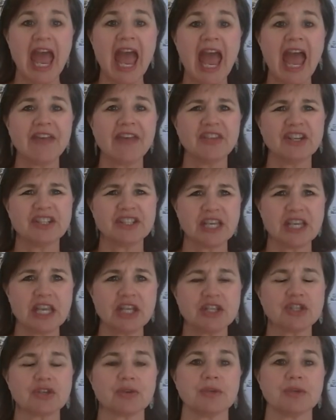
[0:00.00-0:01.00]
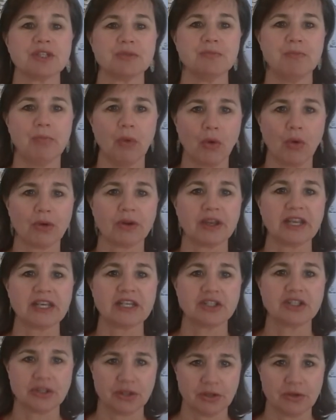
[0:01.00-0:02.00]
and the teacher is
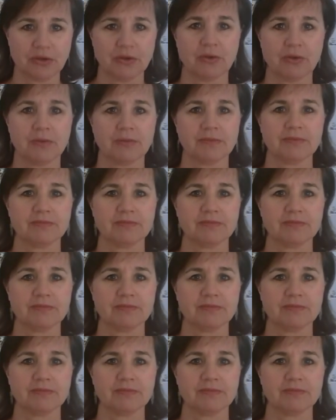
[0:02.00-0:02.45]
boring too.